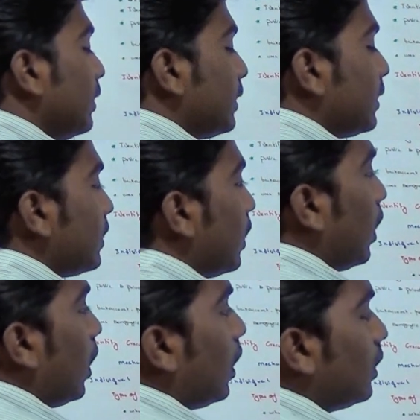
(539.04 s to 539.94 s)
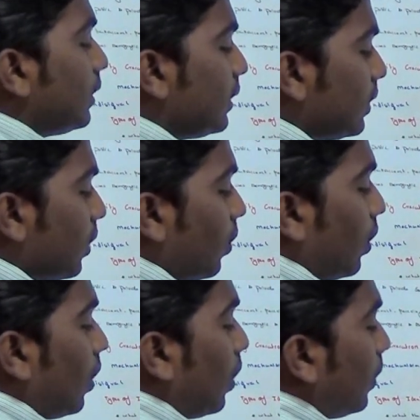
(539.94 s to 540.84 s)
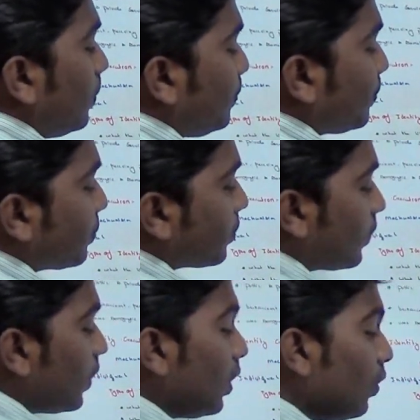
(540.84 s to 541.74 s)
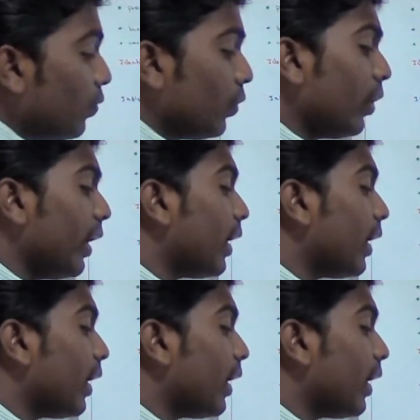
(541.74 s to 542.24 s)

This is the flow